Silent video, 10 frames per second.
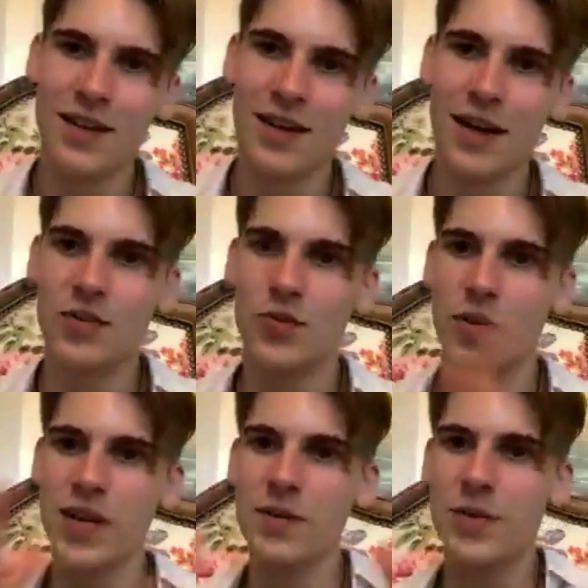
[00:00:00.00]
a
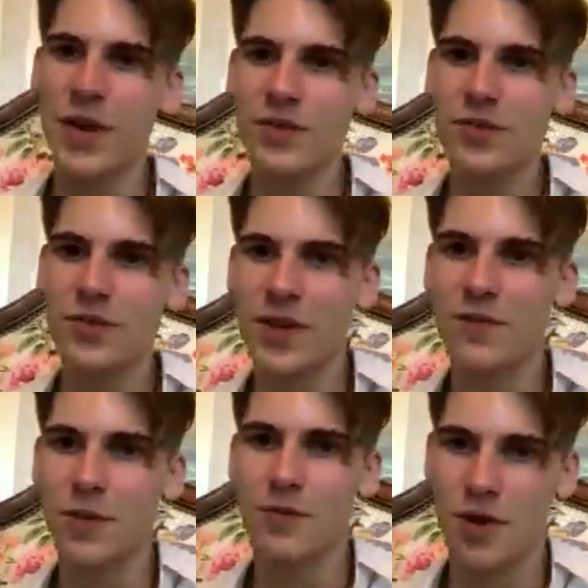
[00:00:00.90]
20 by 20 foot
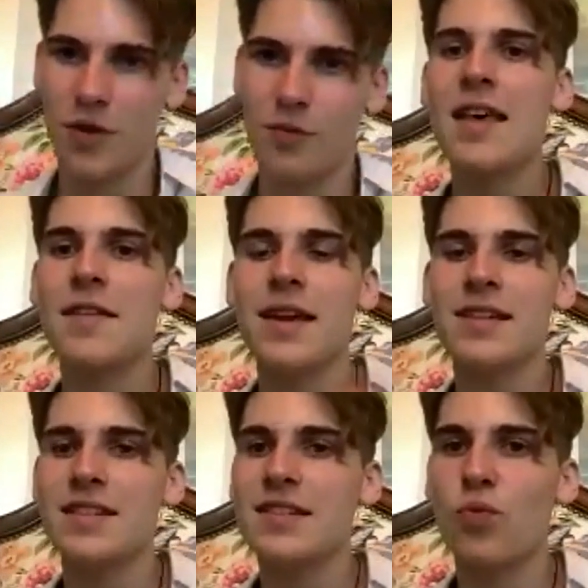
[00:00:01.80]
room. They
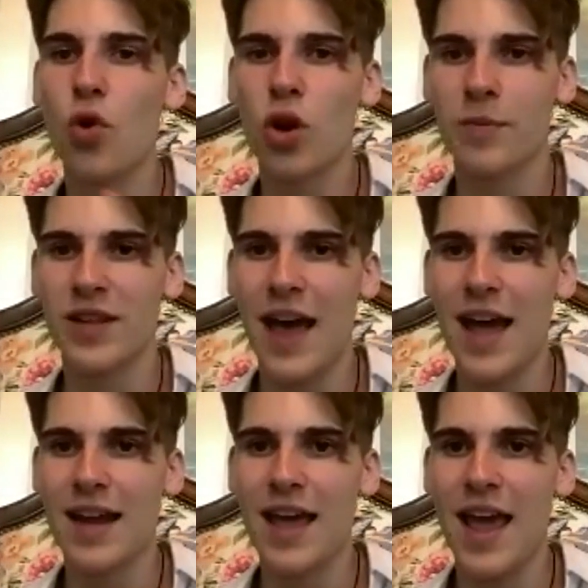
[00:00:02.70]
swarmed
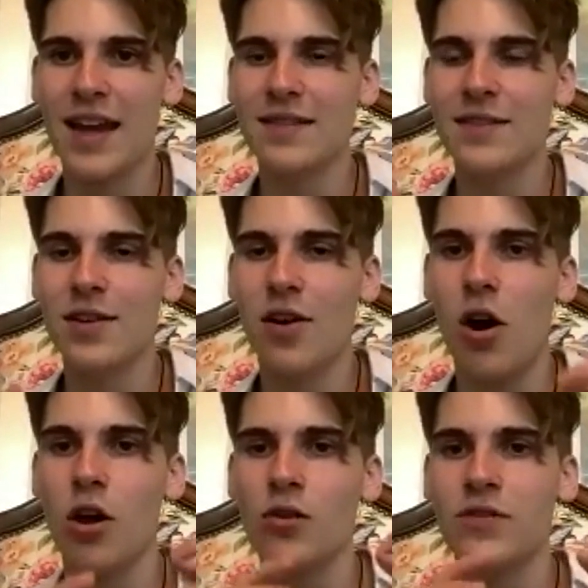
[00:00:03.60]
that and
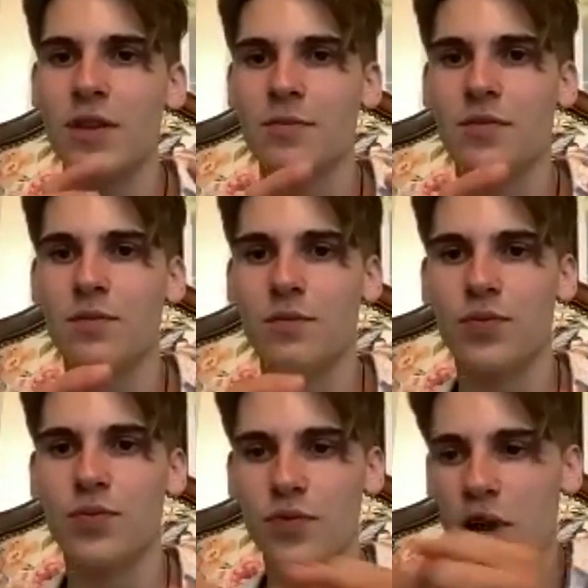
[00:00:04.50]
all of them
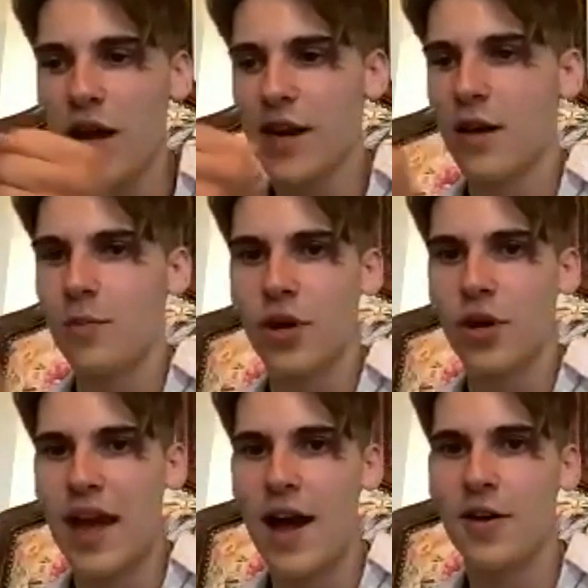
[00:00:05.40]
brought a book
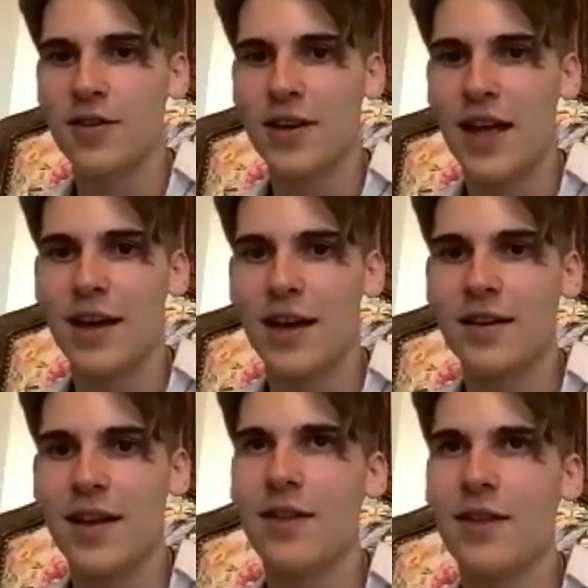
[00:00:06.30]
out
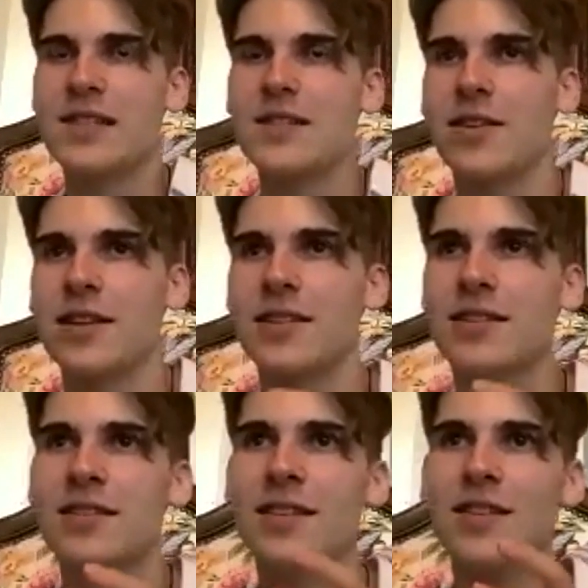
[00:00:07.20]
and and we started
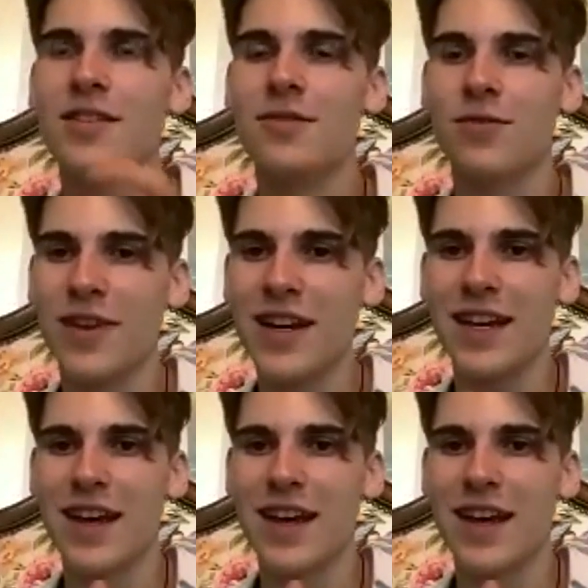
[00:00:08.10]
creeding